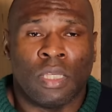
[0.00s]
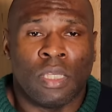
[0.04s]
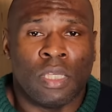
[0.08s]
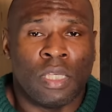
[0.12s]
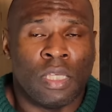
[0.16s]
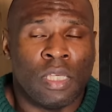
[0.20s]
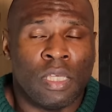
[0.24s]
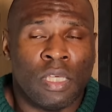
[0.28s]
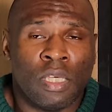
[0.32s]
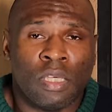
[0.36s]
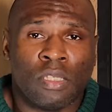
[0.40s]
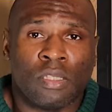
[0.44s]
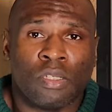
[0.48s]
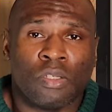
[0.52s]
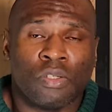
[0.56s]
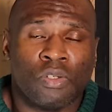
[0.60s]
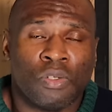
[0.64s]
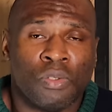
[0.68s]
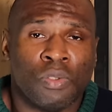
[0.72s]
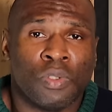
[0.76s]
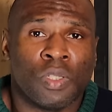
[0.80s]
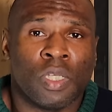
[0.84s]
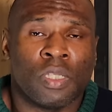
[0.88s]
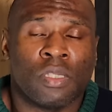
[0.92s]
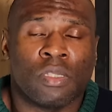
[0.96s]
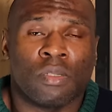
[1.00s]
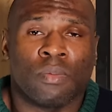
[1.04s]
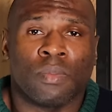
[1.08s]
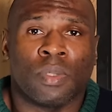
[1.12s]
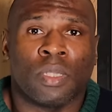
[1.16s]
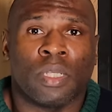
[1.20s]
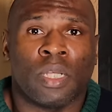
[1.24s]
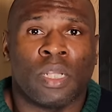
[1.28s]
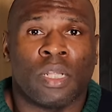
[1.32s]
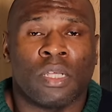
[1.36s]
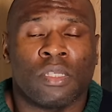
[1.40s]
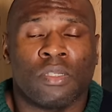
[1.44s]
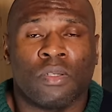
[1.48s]
he is a true
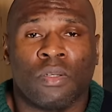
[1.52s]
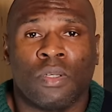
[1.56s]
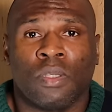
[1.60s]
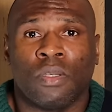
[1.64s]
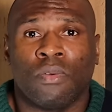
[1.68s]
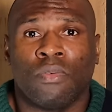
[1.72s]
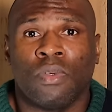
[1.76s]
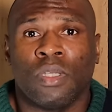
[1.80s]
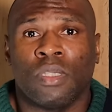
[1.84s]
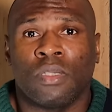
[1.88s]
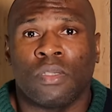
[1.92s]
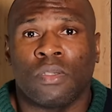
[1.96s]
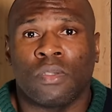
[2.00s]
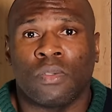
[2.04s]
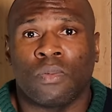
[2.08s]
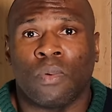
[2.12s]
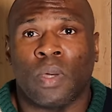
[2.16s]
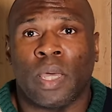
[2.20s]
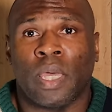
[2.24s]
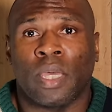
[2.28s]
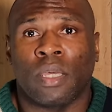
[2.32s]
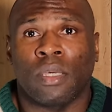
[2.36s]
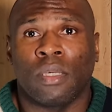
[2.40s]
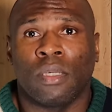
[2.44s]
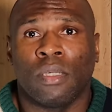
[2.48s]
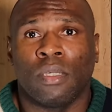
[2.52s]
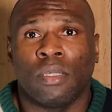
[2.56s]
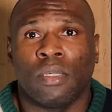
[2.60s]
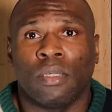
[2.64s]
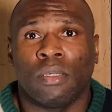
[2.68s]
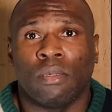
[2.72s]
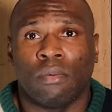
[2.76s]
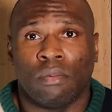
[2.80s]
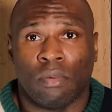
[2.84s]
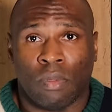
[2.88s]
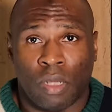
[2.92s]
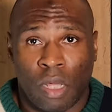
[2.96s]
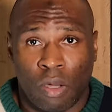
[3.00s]
gentleman. And I'll tell you the reasons why.
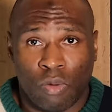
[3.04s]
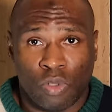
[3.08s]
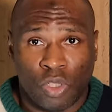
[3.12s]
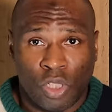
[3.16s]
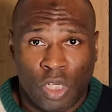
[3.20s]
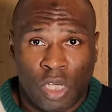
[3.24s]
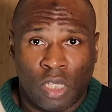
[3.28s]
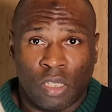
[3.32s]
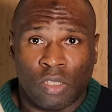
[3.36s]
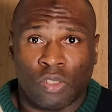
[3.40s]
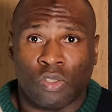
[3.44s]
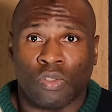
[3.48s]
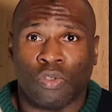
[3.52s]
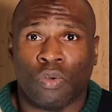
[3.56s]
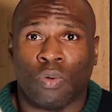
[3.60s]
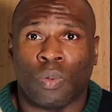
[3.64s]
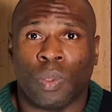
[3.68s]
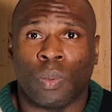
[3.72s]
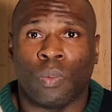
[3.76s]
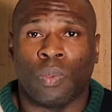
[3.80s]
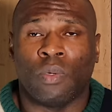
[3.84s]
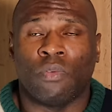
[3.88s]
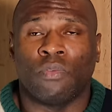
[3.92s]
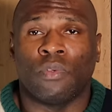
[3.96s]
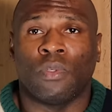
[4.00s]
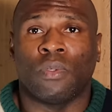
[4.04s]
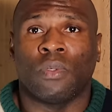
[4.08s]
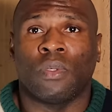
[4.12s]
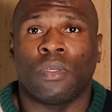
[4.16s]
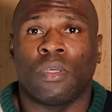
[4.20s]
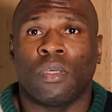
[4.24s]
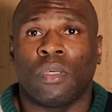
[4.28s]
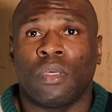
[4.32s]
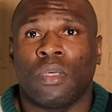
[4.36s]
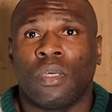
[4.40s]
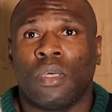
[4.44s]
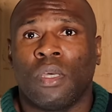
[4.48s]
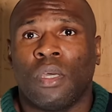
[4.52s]
And I'll share the story with you.
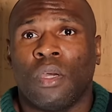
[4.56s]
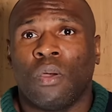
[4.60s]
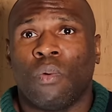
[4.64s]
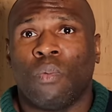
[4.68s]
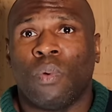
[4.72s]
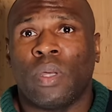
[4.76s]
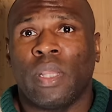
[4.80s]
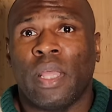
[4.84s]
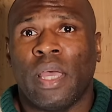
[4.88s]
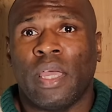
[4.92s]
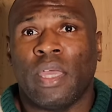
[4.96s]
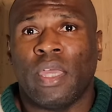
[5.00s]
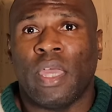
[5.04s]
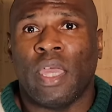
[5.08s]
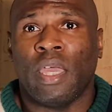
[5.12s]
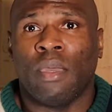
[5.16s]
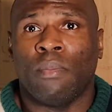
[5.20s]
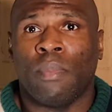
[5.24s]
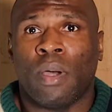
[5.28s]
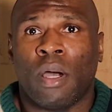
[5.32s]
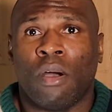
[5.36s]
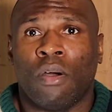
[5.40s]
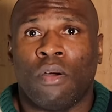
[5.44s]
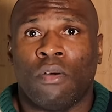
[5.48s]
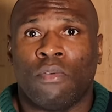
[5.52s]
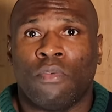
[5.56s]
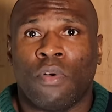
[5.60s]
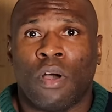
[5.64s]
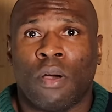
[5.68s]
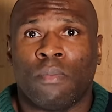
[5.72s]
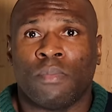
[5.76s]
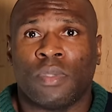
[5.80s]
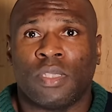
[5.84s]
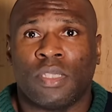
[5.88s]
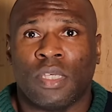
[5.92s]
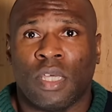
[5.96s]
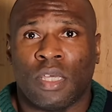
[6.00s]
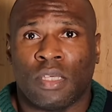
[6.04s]
When I came out of
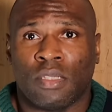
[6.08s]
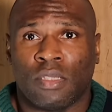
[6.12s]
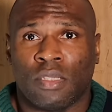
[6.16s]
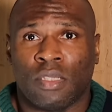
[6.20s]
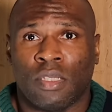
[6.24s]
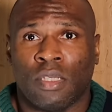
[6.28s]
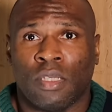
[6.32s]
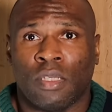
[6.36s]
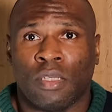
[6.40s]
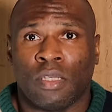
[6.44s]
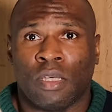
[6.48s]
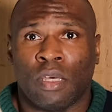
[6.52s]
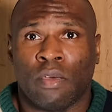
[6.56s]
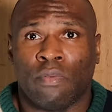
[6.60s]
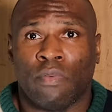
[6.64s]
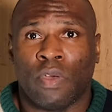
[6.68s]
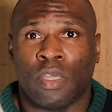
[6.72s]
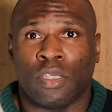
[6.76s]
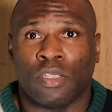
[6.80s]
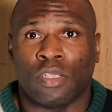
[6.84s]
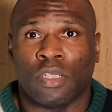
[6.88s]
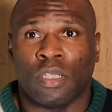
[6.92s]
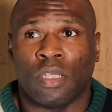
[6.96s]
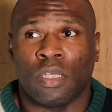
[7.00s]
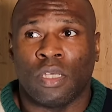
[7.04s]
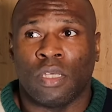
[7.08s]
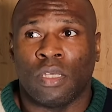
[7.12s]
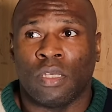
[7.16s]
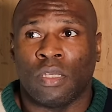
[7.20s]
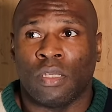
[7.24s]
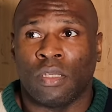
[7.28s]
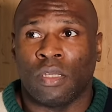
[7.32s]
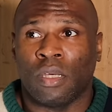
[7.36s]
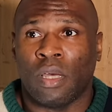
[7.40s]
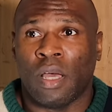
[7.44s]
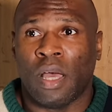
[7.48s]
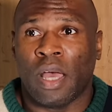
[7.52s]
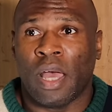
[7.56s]
CSC, eventually,
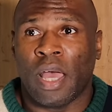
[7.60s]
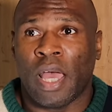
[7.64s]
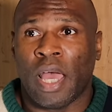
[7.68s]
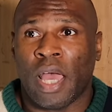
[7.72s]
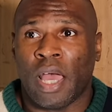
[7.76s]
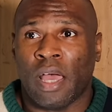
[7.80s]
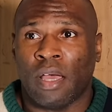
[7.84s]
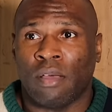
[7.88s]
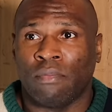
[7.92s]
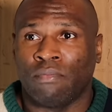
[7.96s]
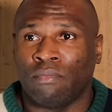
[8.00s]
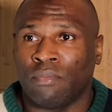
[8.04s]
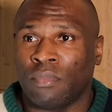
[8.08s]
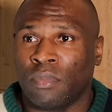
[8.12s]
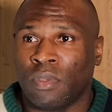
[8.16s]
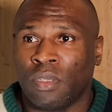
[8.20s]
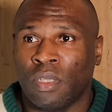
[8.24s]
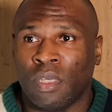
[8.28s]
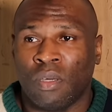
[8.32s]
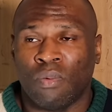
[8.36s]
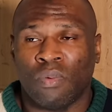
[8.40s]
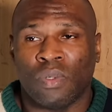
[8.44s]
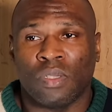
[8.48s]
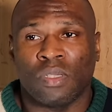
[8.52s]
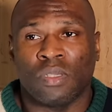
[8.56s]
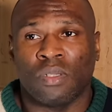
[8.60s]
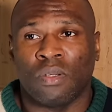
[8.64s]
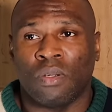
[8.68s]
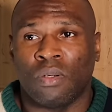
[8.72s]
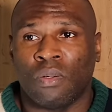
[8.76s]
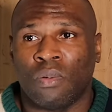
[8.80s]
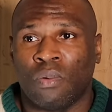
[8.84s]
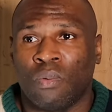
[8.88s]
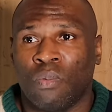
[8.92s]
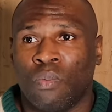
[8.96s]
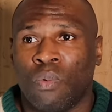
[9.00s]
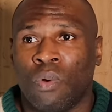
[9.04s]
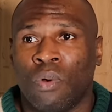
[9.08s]
it was
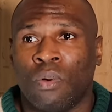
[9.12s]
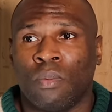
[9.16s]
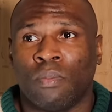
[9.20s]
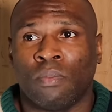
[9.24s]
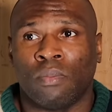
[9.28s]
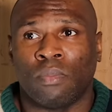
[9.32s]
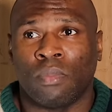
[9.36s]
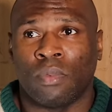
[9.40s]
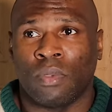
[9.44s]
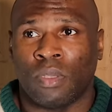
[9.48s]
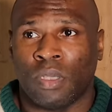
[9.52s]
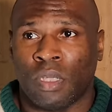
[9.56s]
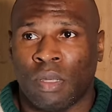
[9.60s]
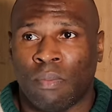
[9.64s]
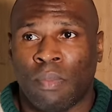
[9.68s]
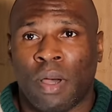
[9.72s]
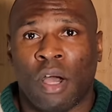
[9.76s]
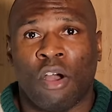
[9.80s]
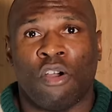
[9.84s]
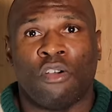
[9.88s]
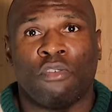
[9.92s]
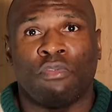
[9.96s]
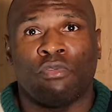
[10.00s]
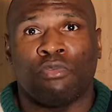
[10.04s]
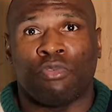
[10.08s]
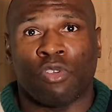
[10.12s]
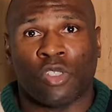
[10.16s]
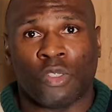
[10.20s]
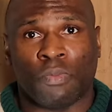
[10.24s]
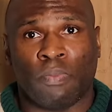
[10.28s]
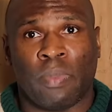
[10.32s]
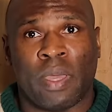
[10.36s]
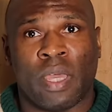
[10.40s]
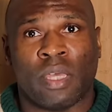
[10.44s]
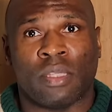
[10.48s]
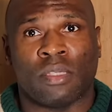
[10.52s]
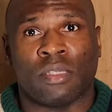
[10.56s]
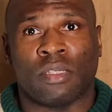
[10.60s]
so warm, the amount of
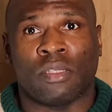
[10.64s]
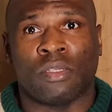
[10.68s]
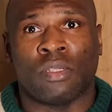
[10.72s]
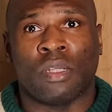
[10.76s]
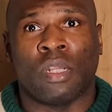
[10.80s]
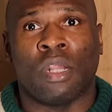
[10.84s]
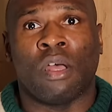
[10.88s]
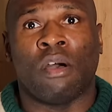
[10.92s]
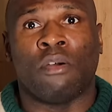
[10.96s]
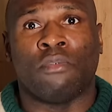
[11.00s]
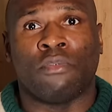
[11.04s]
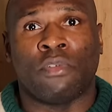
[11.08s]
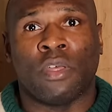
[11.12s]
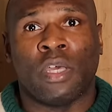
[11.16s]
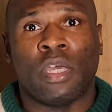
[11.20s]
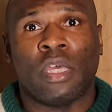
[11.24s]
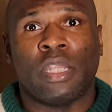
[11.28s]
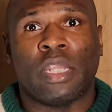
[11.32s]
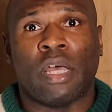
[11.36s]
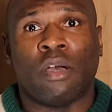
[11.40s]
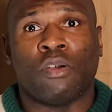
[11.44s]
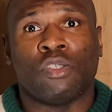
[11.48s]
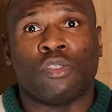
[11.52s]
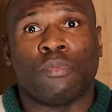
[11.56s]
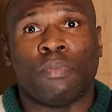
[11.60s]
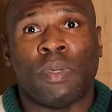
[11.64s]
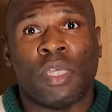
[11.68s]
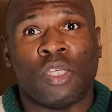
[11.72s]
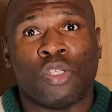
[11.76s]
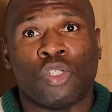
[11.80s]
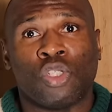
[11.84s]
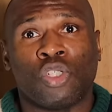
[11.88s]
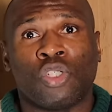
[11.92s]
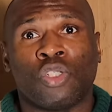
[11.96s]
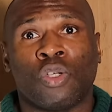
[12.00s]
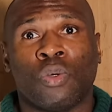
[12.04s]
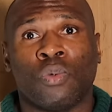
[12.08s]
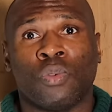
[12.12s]
respect and love that was being
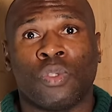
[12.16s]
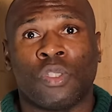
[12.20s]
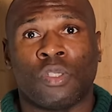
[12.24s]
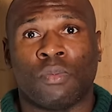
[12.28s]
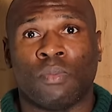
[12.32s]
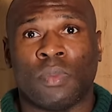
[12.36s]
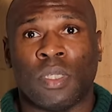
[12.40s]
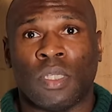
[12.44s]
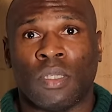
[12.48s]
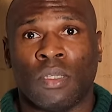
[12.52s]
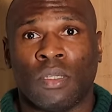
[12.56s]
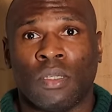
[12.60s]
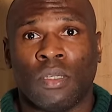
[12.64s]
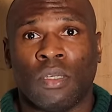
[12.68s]
shown to me.